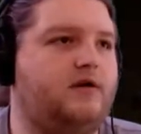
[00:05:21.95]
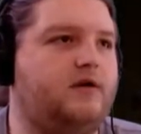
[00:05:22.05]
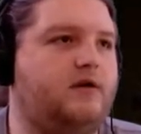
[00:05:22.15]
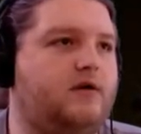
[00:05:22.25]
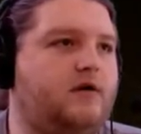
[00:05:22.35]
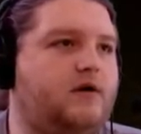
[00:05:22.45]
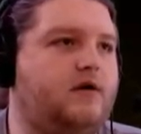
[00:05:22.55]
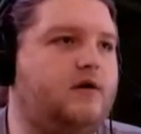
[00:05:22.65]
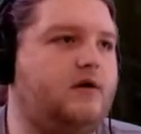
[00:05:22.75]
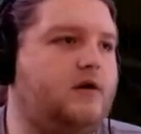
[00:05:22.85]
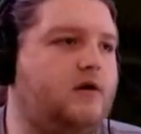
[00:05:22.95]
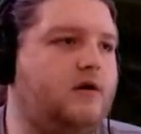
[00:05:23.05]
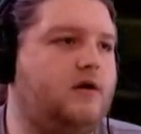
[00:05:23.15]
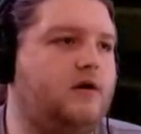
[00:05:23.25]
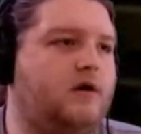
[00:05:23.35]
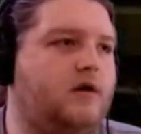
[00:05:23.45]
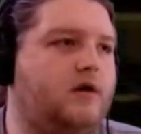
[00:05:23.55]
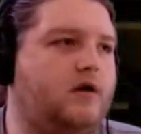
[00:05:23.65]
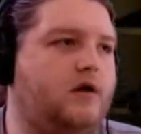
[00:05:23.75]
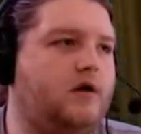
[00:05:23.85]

Nobody speaks.